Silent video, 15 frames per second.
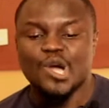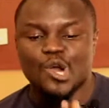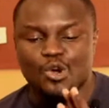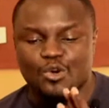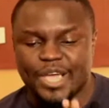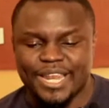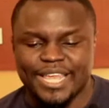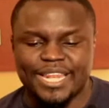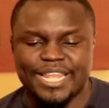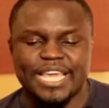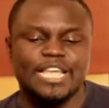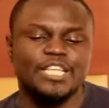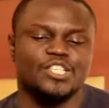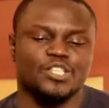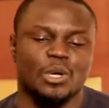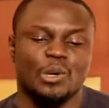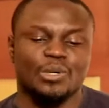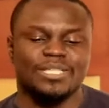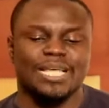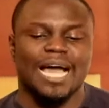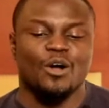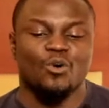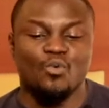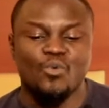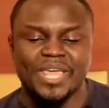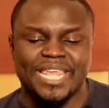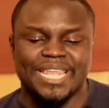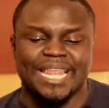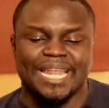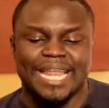raining insult, and
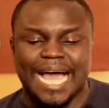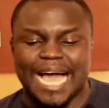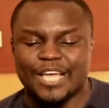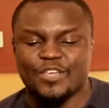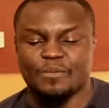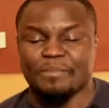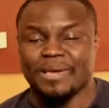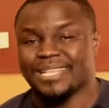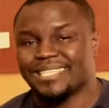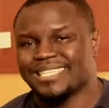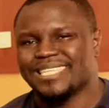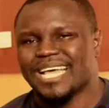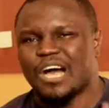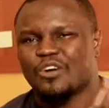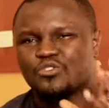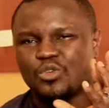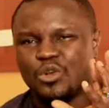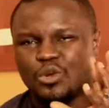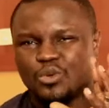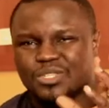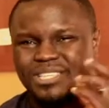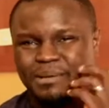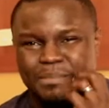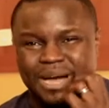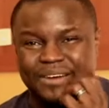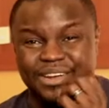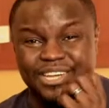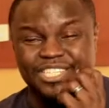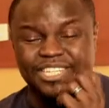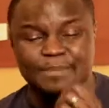winning an argument is how you lose the
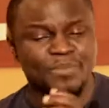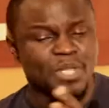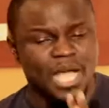marriage.